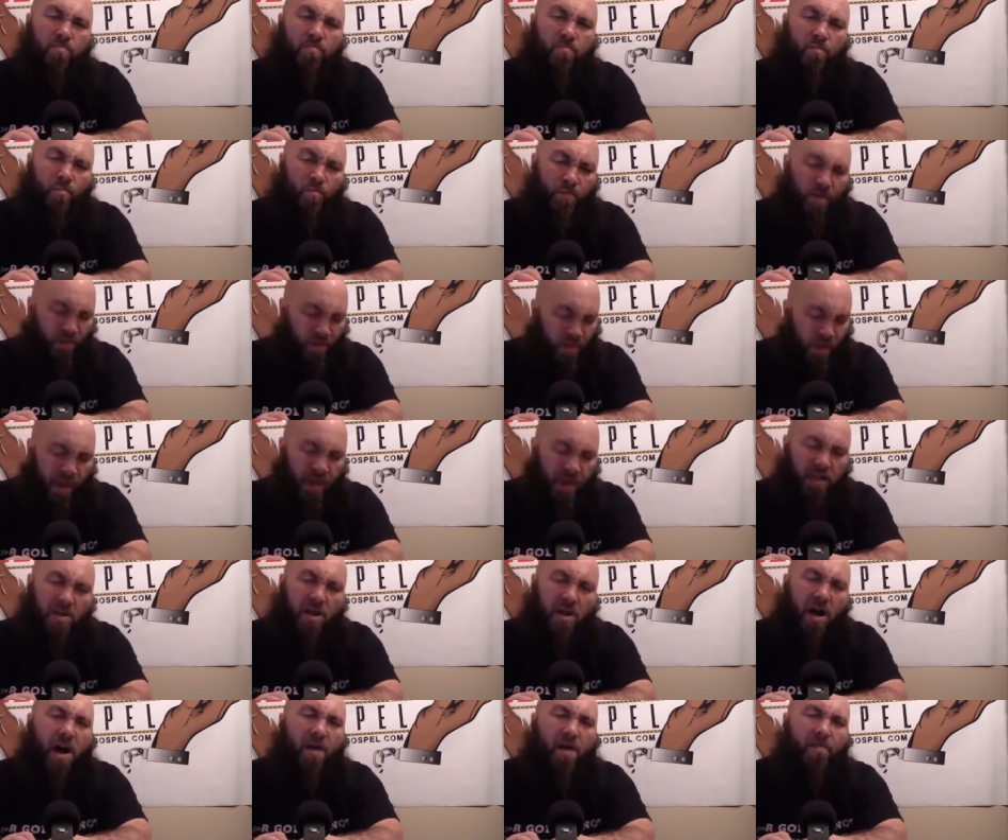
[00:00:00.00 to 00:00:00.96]
but we
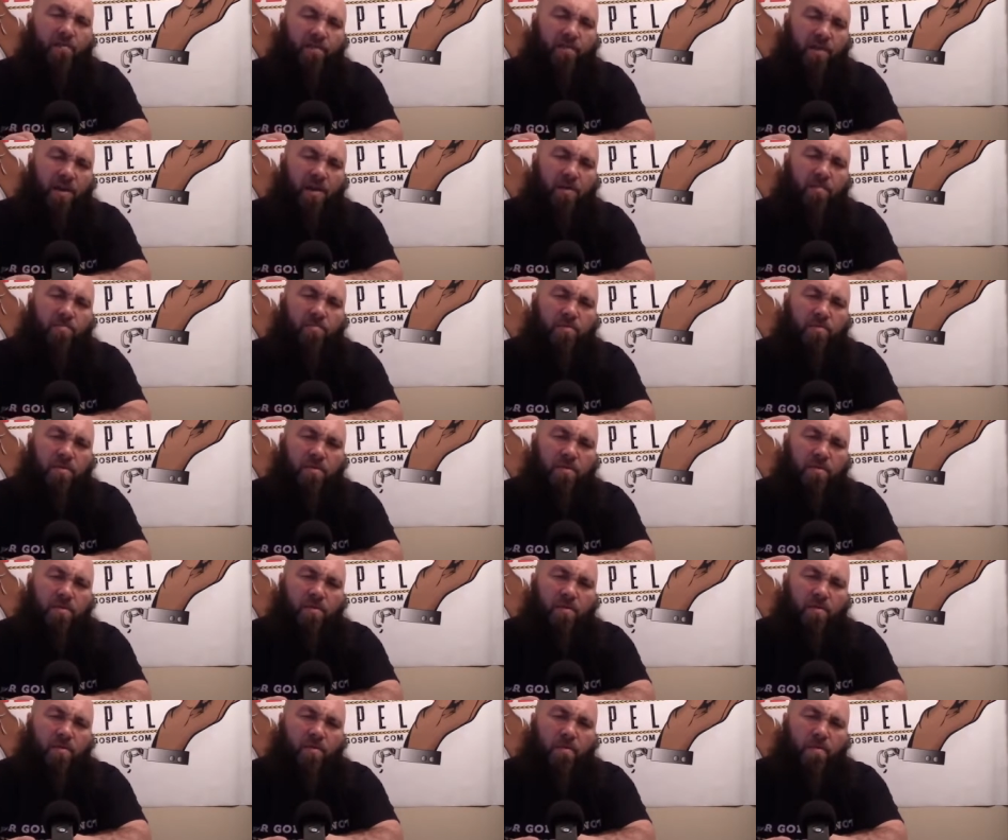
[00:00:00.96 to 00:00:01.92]
thank God for them.
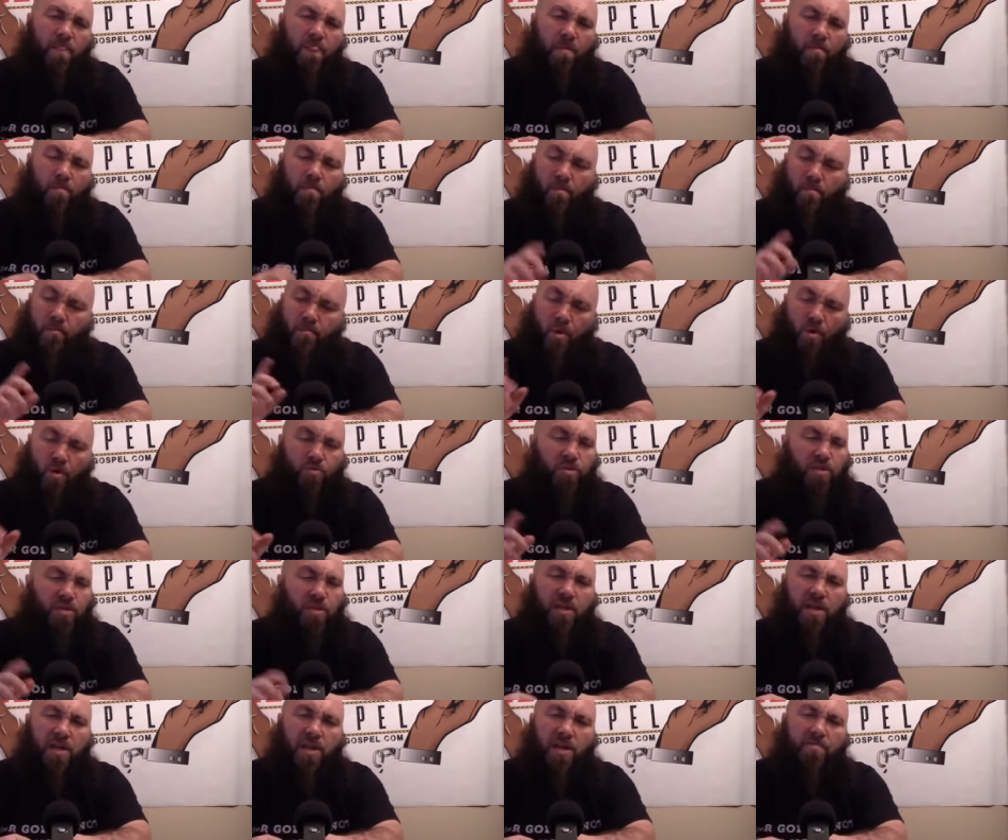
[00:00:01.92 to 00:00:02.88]
But
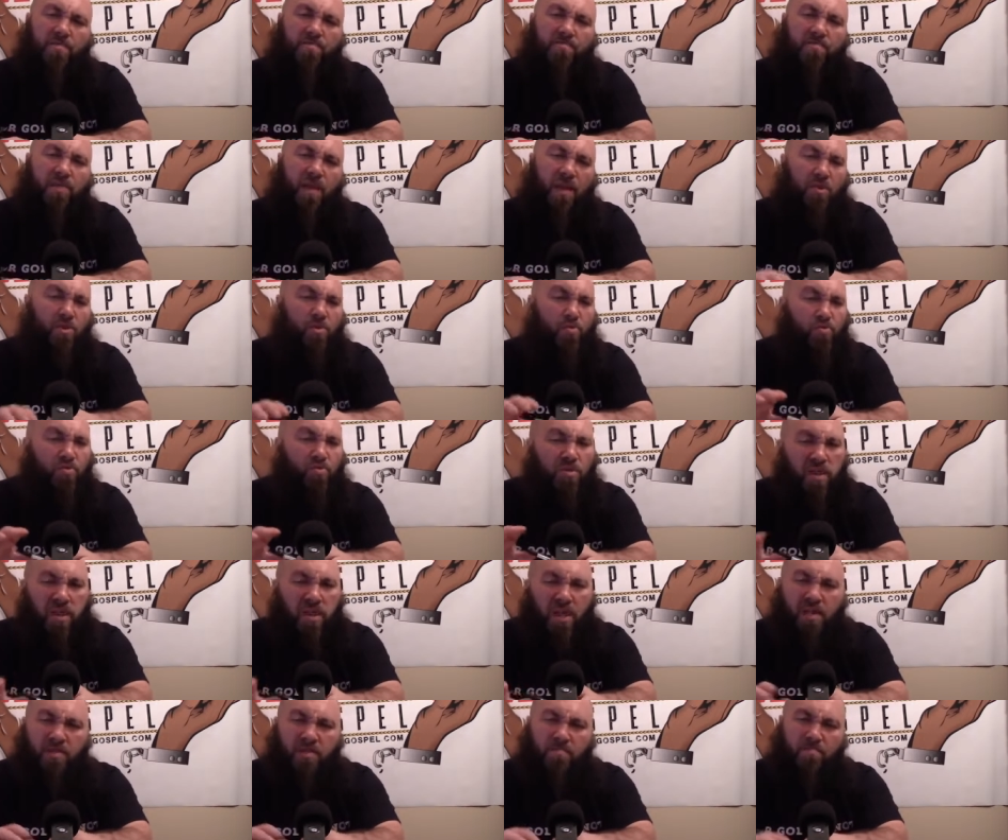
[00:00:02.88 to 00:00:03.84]
most of them, they do
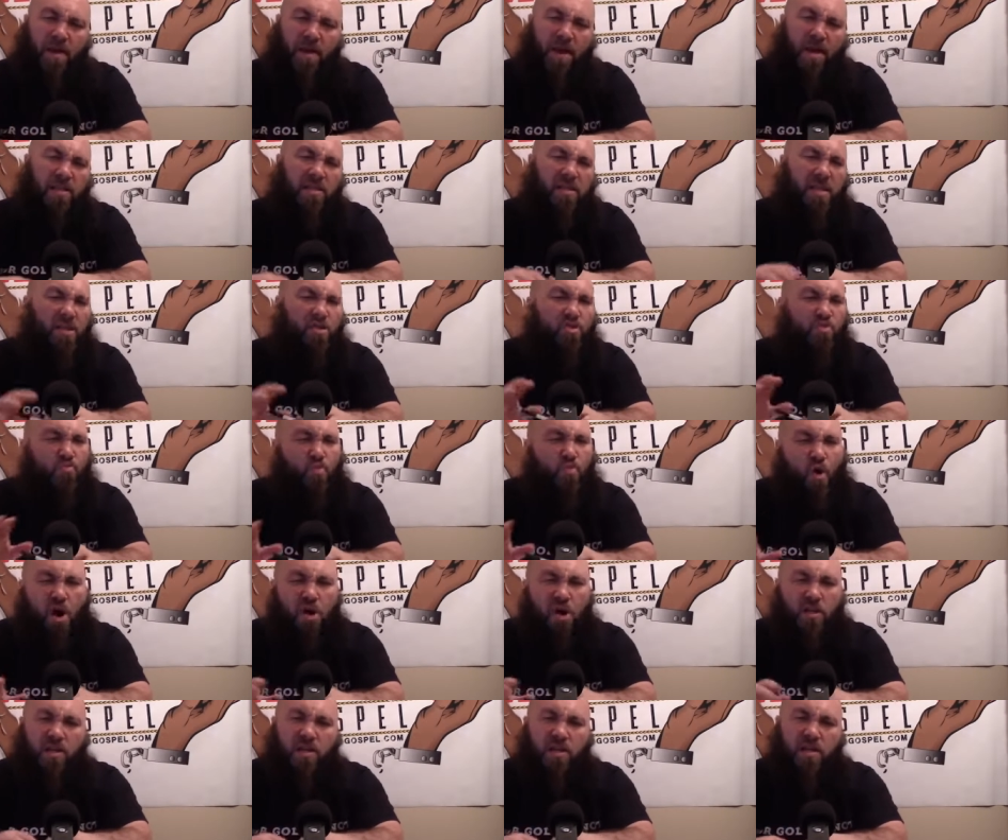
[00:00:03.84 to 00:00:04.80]
clickbait, they do
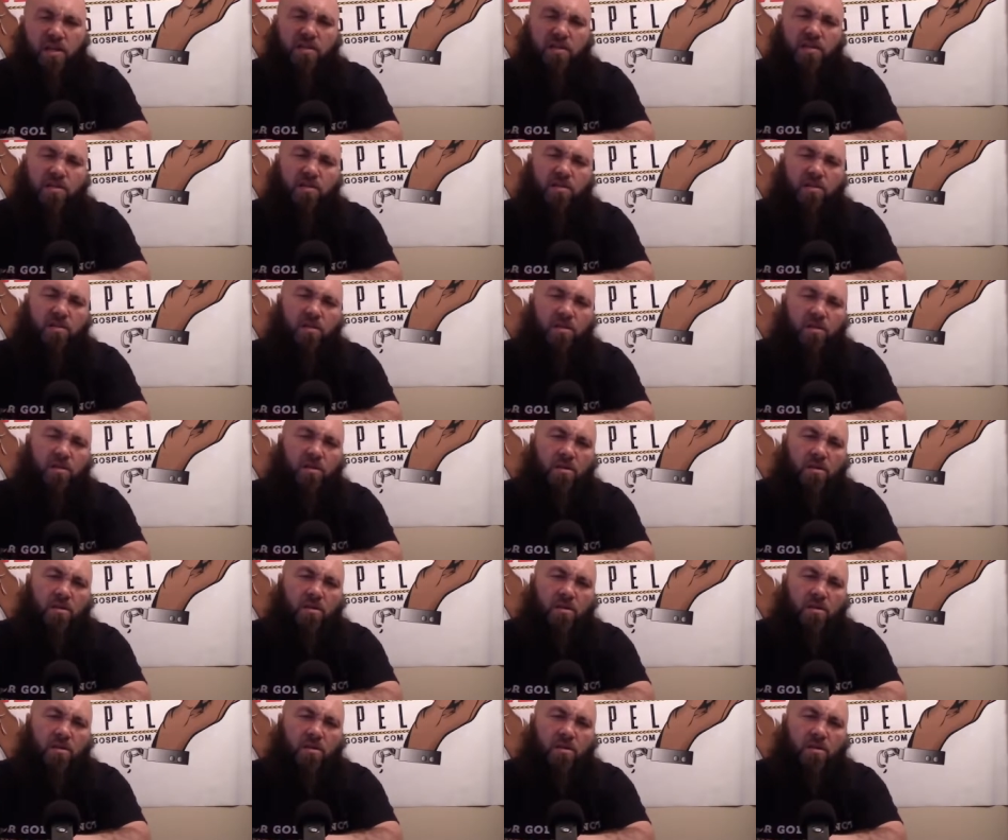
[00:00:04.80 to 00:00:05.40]
all of this.